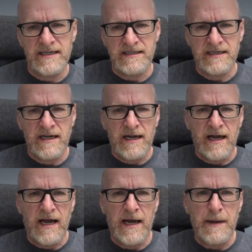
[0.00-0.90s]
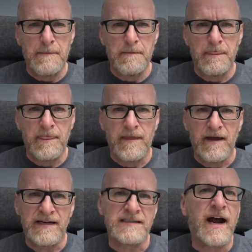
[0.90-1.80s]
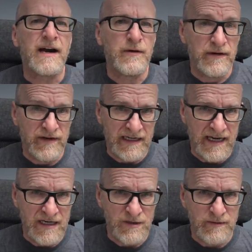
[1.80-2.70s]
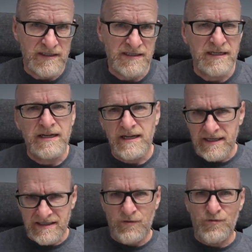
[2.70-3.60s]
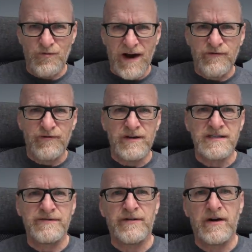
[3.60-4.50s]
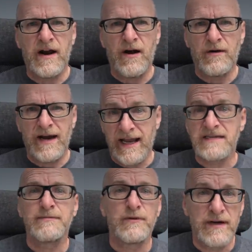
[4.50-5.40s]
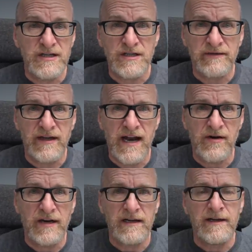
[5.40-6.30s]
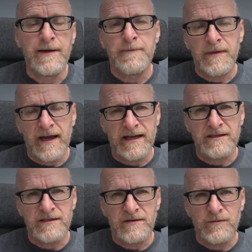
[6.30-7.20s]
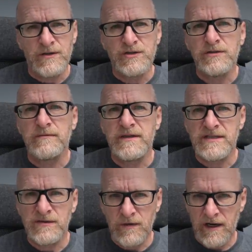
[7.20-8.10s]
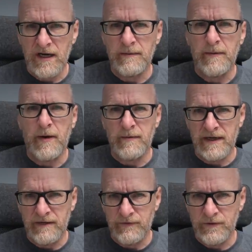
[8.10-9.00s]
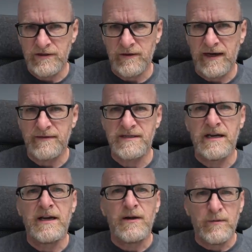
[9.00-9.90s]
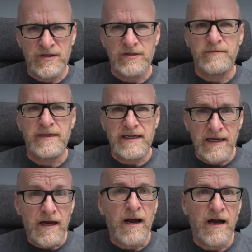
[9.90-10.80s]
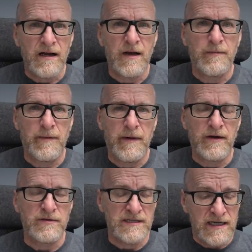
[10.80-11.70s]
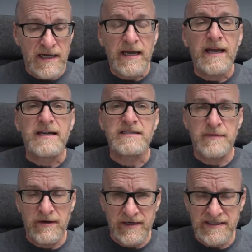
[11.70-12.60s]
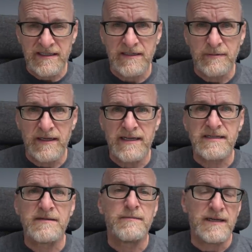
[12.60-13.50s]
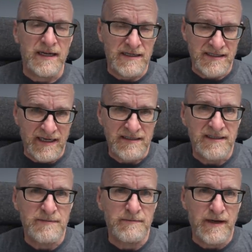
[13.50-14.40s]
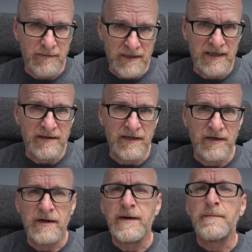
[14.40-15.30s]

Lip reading: is a diary of engagement. It's a reference for our exploration of an area, and we shouldn't be so hung up about making photographs. We should be hung up about experiencing the place, being excited by being there,